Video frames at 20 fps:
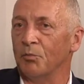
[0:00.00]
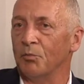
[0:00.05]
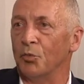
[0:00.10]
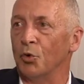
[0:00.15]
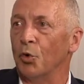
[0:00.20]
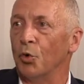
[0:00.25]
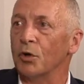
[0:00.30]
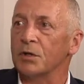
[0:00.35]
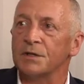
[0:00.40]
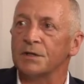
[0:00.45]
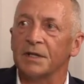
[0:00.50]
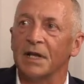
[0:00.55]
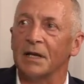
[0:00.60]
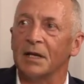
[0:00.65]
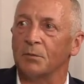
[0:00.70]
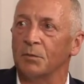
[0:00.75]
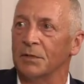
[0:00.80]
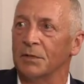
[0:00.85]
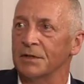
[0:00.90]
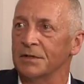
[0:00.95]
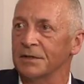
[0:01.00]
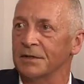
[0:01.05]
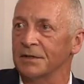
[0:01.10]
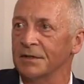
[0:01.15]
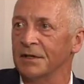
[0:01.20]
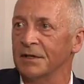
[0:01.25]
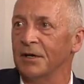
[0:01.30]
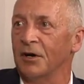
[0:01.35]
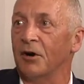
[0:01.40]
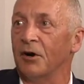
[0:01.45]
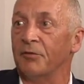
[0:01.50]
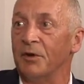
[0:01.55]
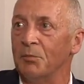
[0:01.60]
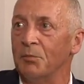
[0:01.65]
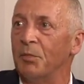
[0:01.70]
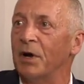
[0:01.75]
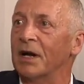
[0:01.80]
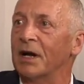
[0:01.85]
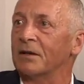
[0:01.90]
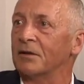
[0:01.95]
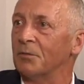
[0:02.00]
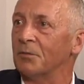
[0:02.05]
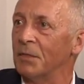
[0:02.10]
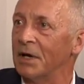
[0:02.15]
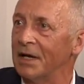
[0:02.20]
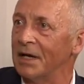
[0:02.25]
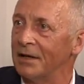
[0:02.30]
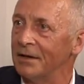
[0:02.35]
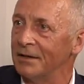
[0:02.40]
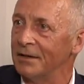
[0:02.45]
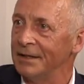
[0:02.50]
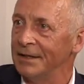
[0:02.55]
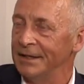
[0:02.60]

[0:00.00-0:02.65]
broad statements of impact are made.